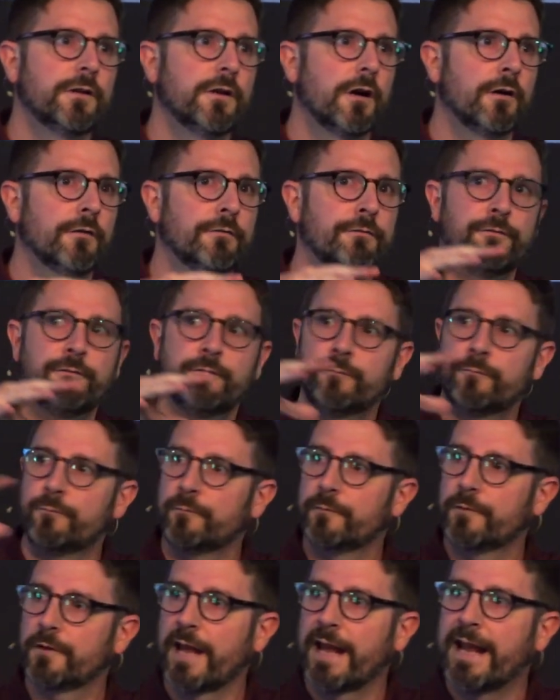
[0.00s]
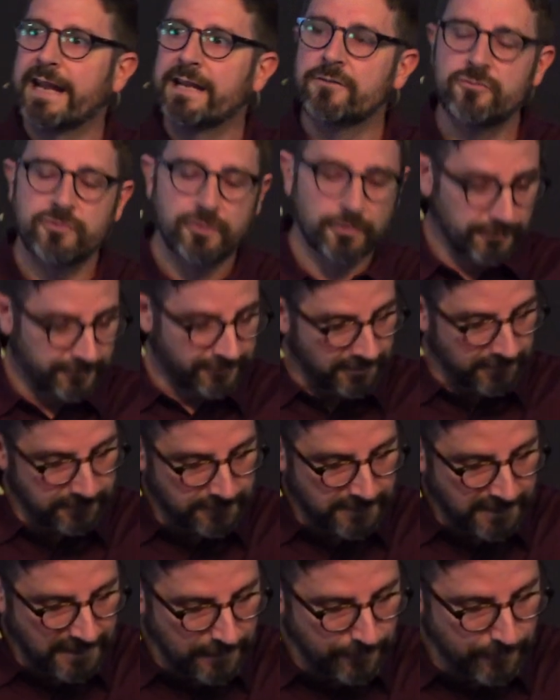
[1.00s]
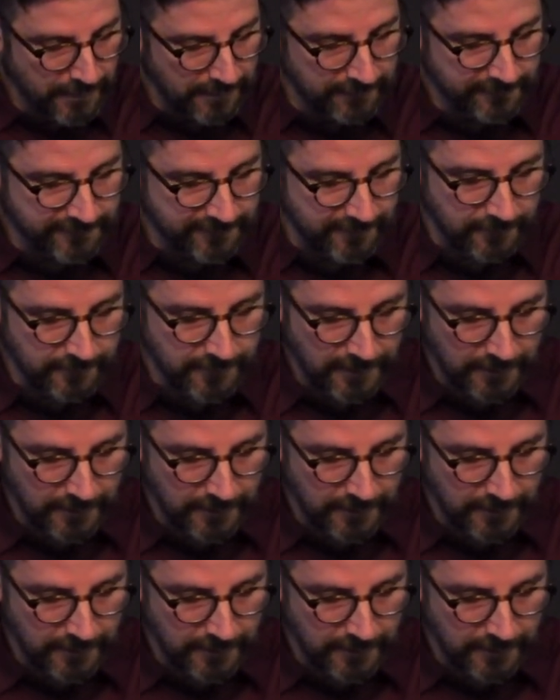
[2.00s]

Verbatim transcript: of angels and demons, and,